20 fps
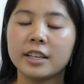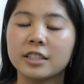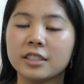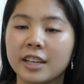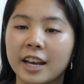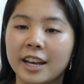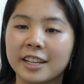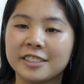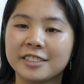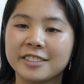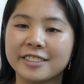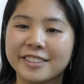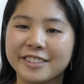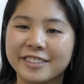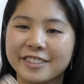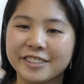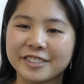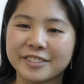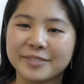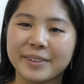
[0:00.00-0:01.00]
actually had to
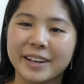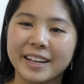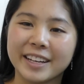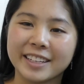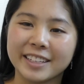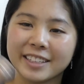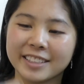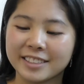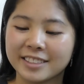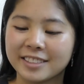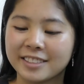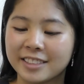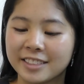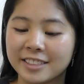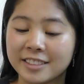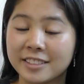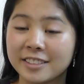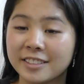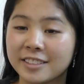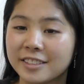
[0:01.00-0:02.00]
use my
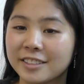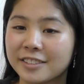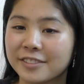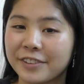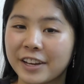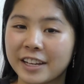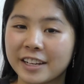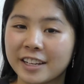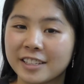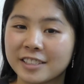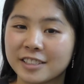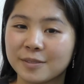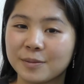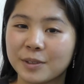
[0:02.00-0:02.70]
sister's foundation